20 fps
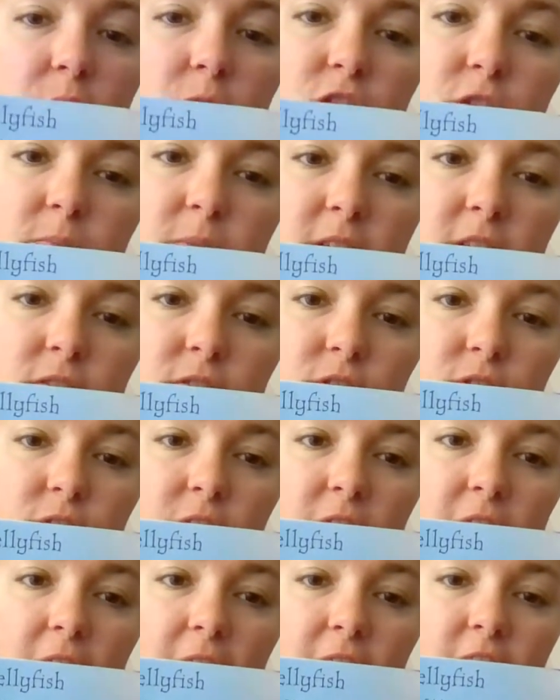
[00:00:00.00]
which means there's a
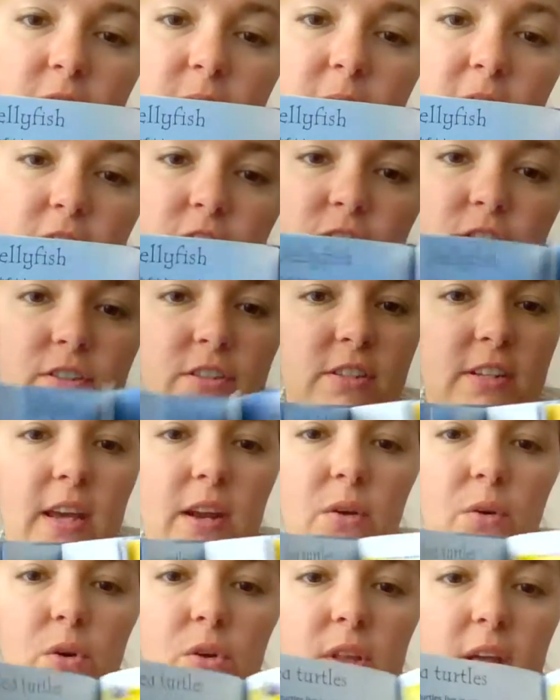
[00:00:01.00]
lot of pictures, not
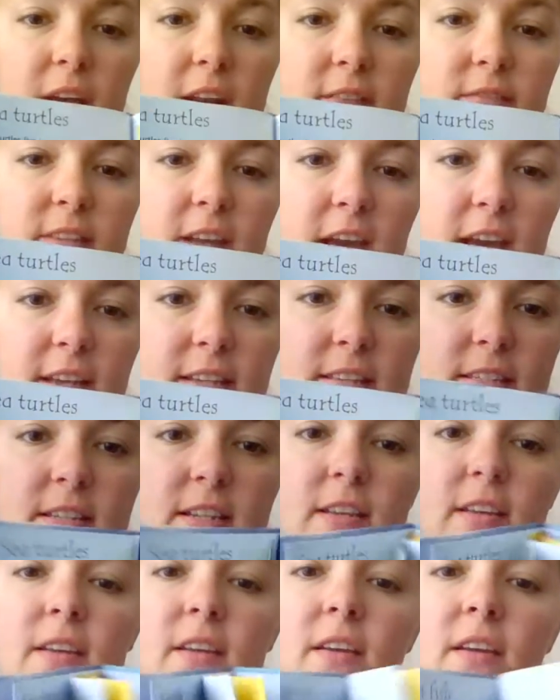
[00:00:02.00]
a whole lot of text,
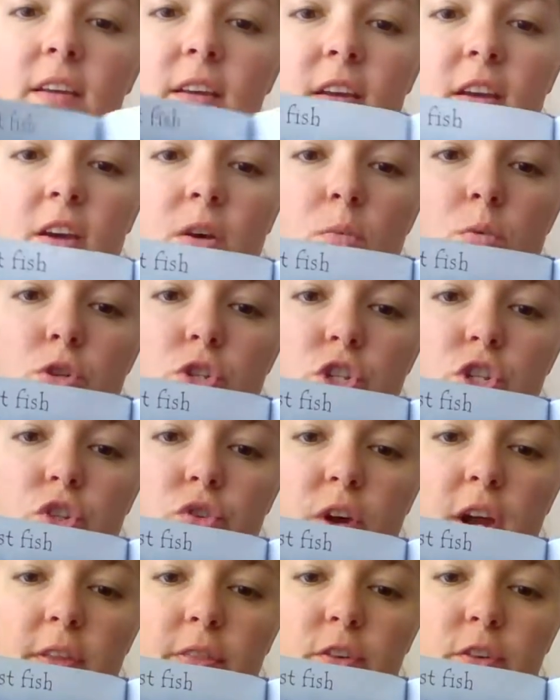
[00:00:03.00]
which is great.